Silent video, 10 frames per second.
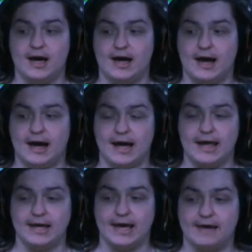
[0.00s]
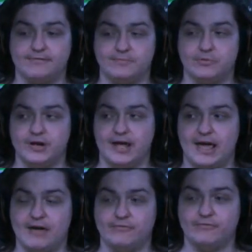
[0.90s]
I have to put
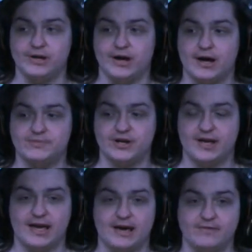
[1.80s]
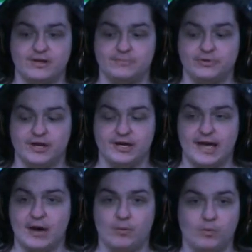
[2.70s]
every option I have in play
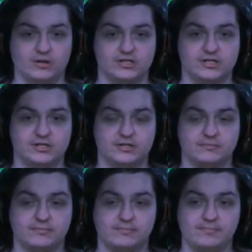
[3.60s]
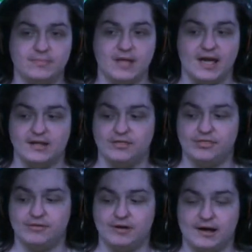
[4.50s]
at once. And
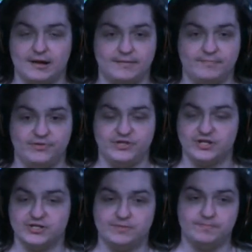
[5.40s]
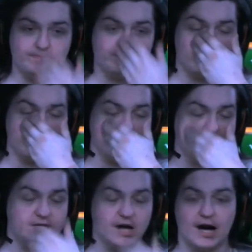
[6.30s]
just pray to
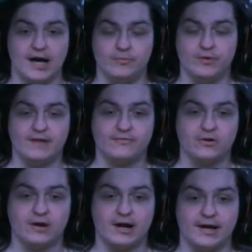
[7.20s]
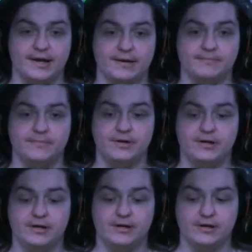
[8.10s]
God, whatever I am
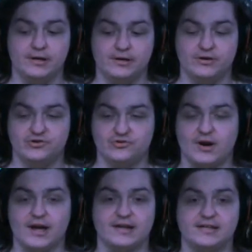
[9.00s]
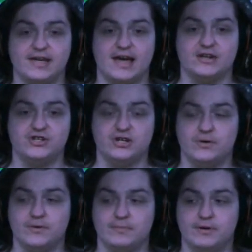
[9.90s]
trying to catch,
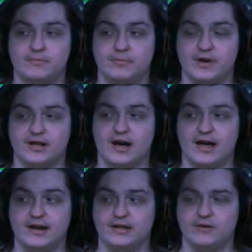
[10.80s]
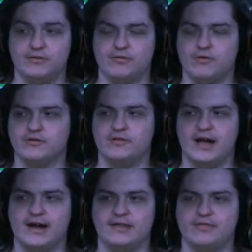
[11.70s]
pray to God, throw
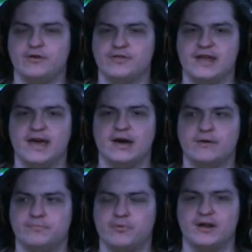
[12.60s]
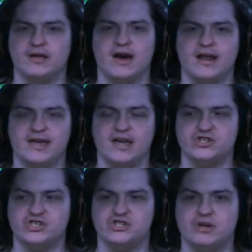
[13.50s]
the net out and pray to God I catch
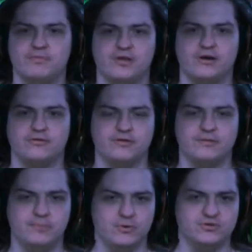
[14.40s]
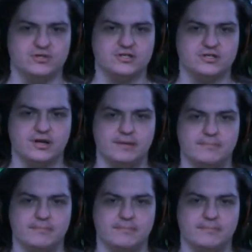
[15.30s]
something other than boots this time.